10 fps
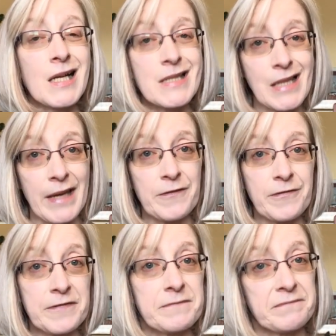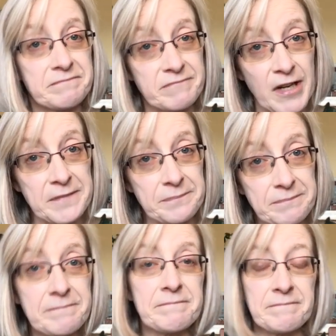Because life, right?
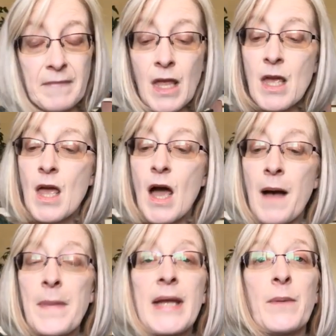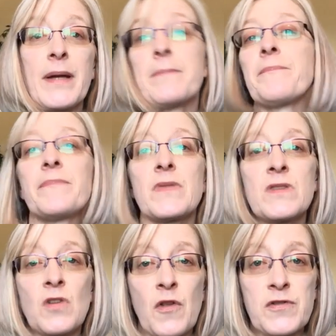Anyway,
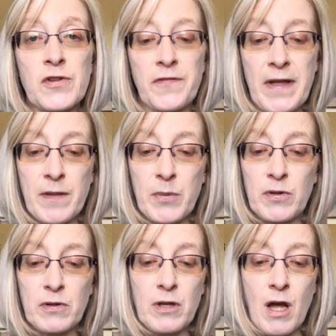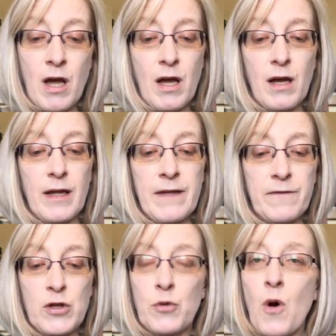so those are available.
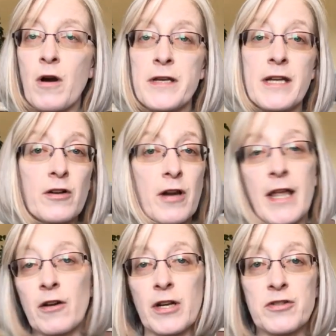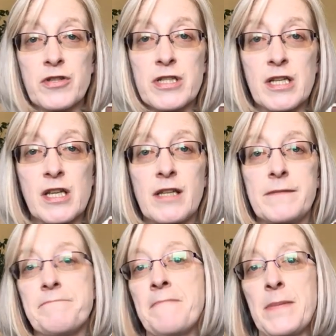If you are a knitter and are
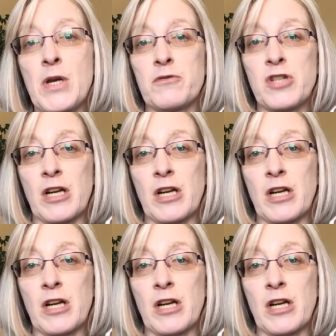interested, maybe go